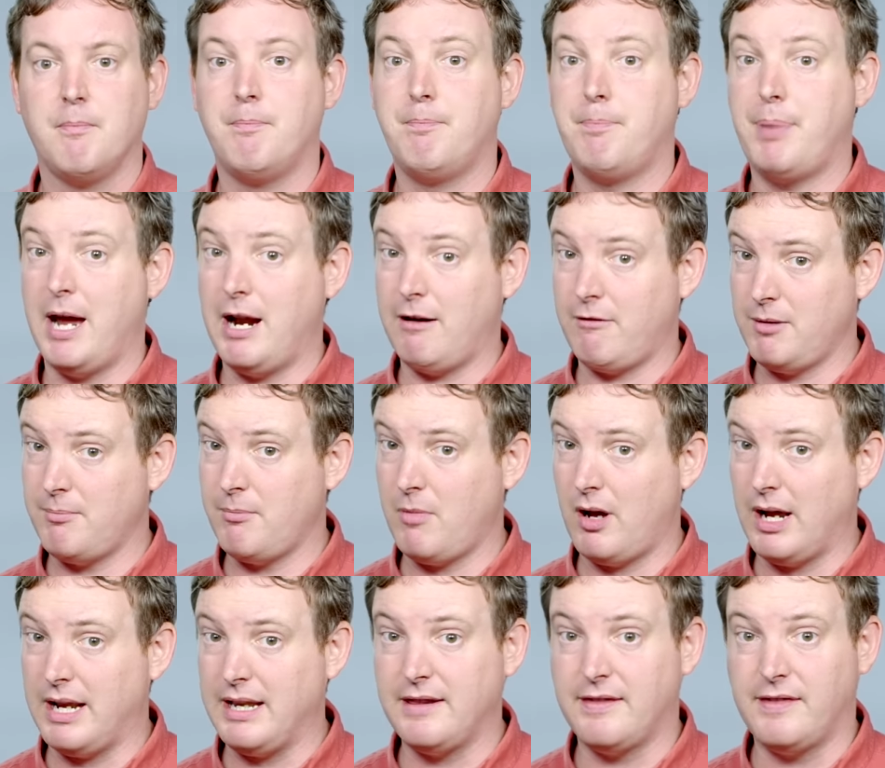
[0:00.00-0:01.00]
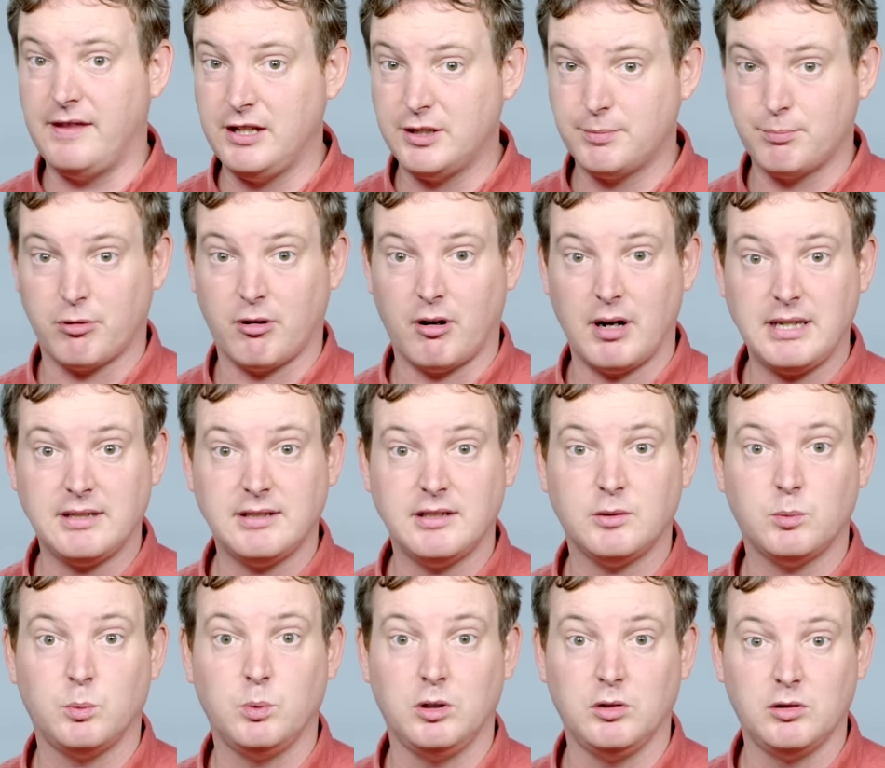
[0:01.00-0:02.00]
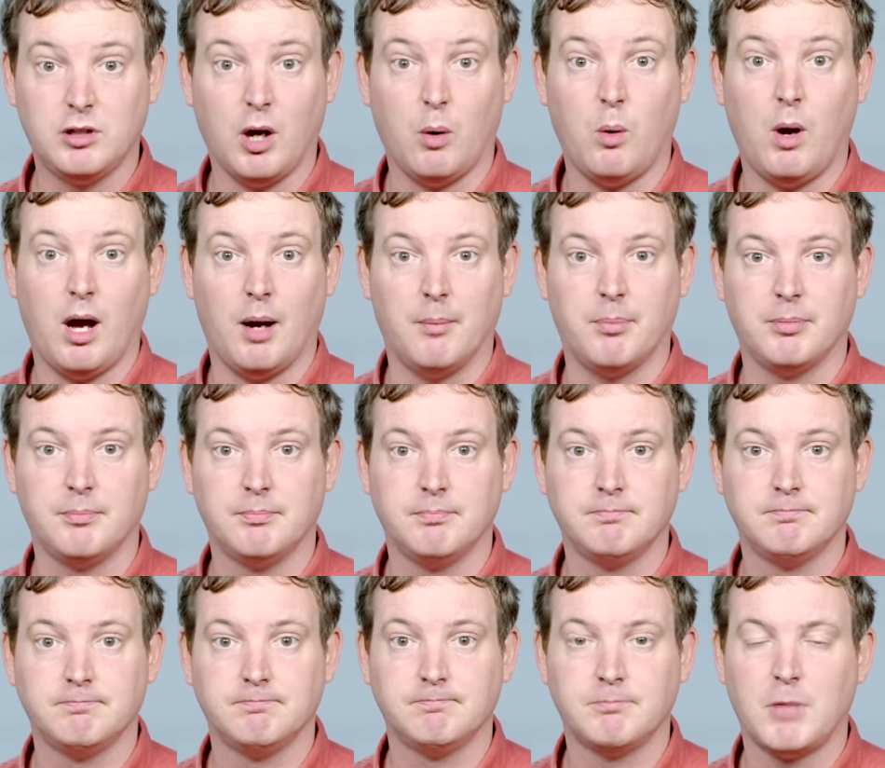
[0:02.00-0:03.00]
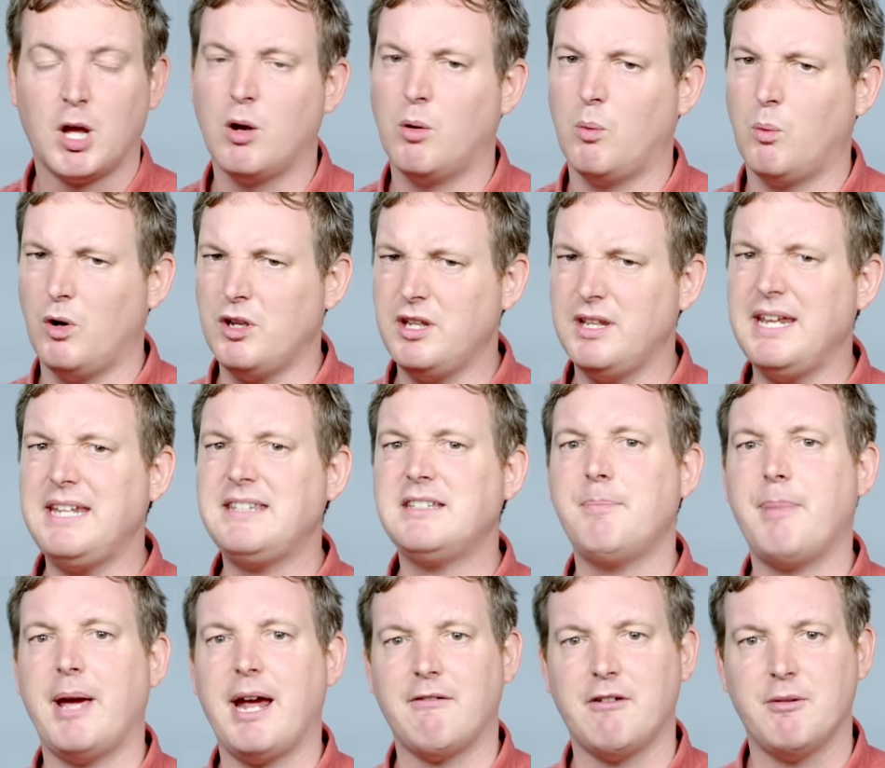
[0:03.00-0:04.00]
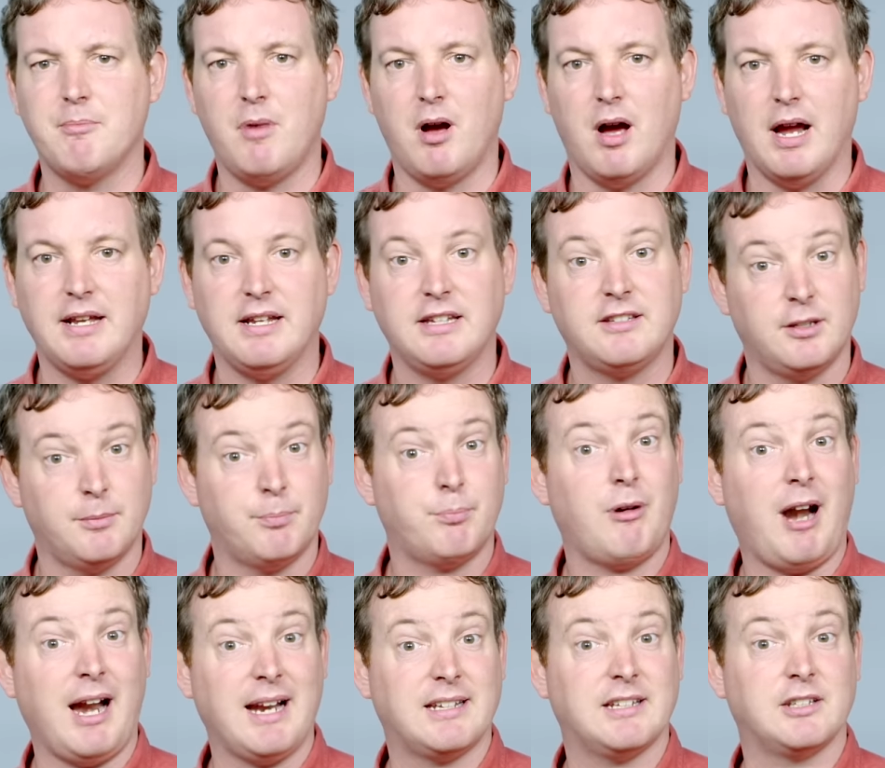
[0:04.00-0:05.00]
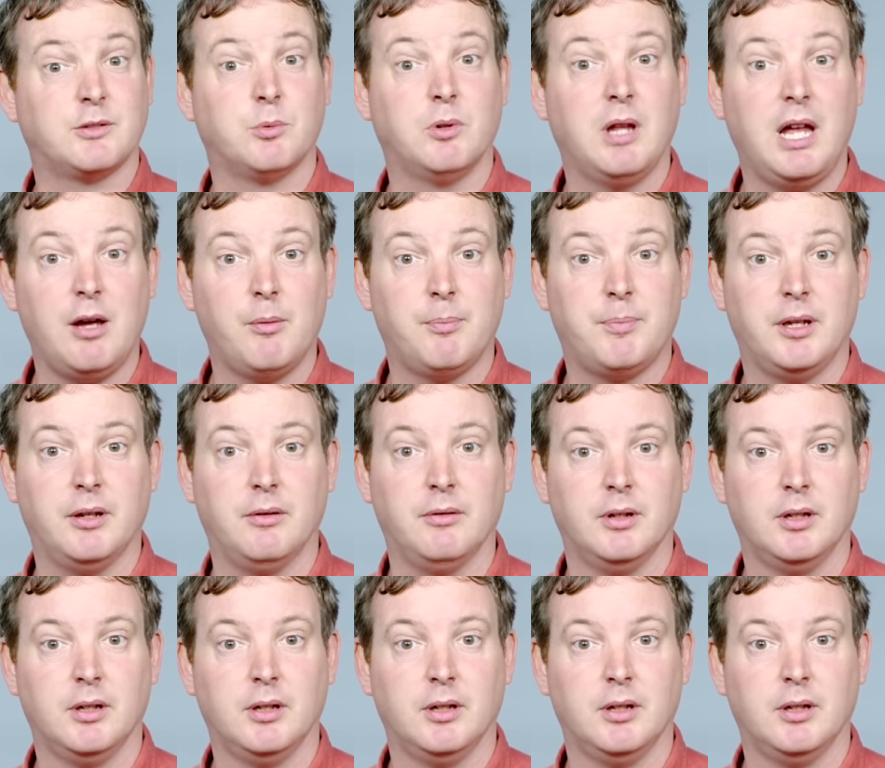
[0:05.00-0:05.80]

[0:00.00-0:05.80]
Bear in mind these prices will go up. What you need to bear in mind is that practice will help you.